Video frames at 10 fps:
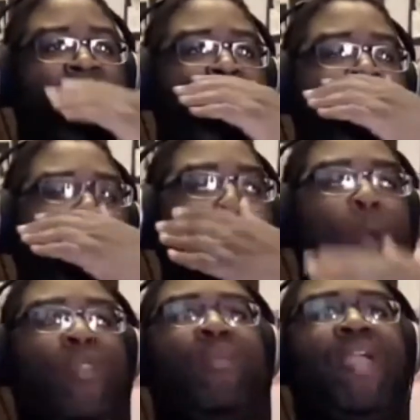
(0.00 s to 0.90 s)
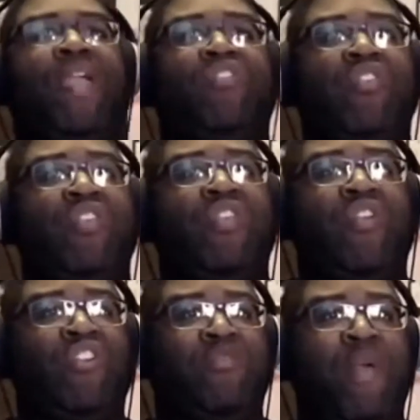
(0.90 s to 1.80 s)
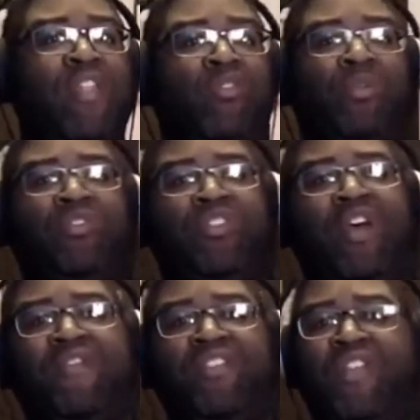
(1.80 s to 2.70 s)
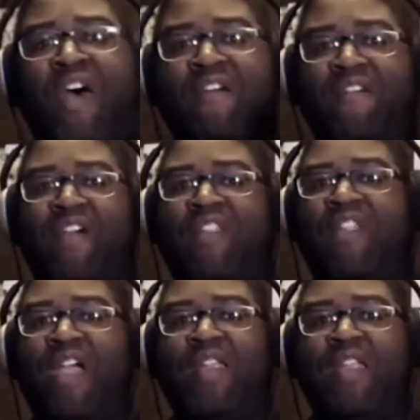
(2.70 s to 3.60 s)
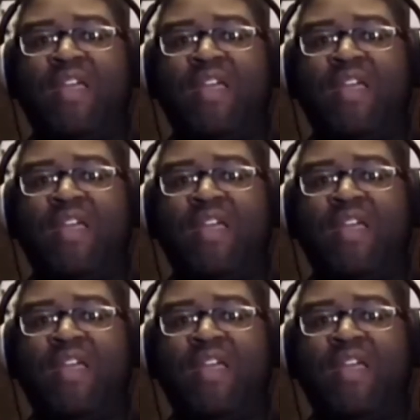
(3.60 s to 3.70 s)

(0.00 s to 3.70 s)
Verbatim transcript: or they're making sure that their expendable stuff is on that front line